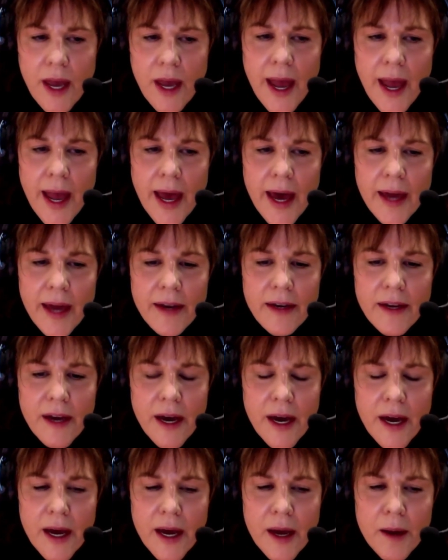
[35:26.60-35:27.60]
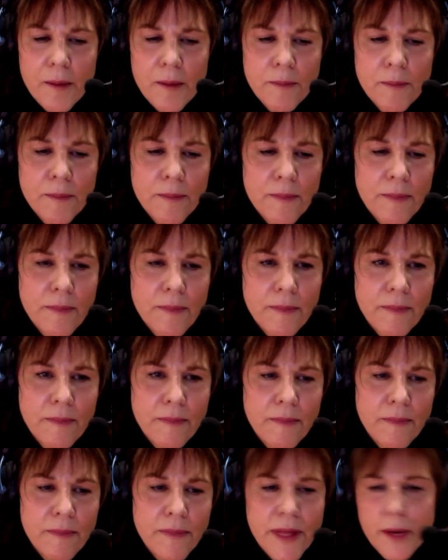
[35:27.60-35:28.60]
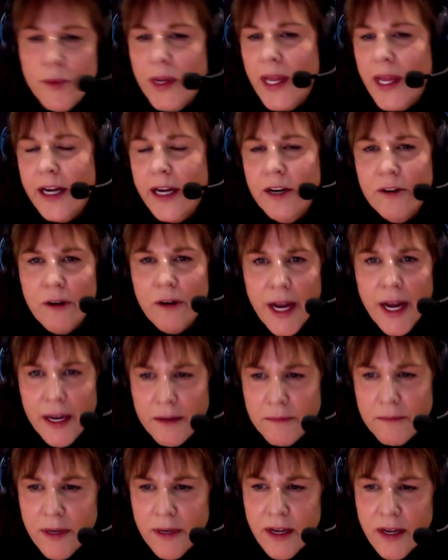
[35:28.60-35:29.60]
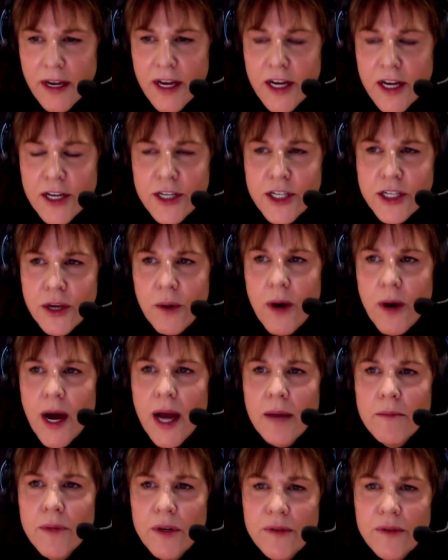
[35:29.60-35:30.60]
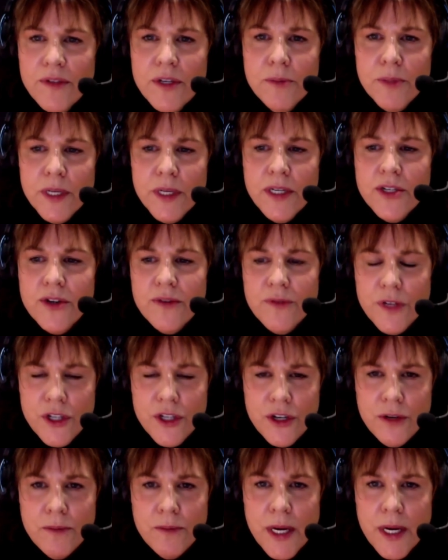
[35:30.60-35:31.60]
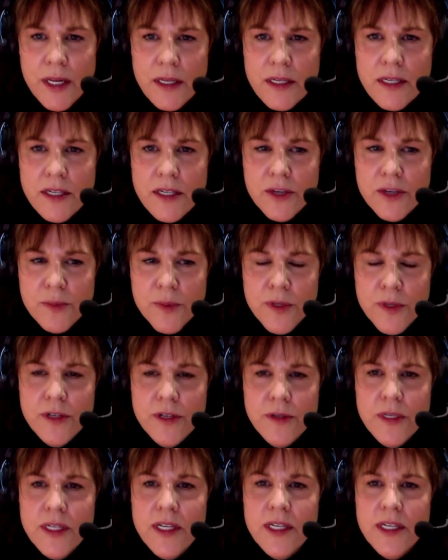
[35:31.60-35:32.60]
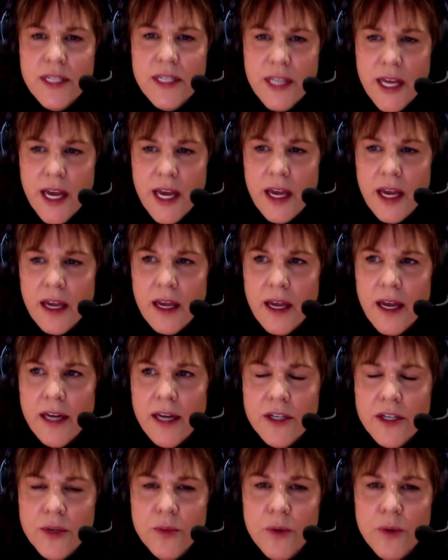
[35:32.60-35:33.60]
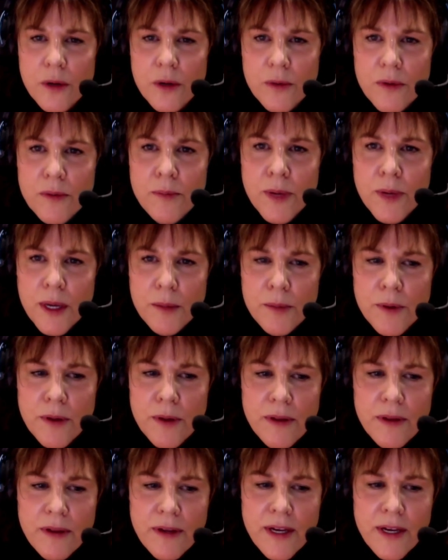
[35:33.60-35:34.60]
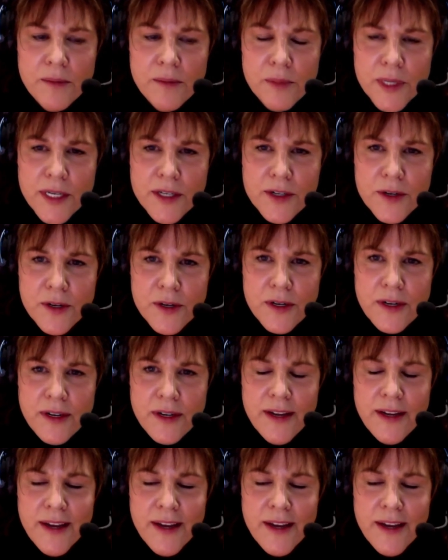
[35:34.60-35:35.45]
And they were like, great. So I moved to Blizzard for 2 months to produce this thing and to work with people at Blizzard.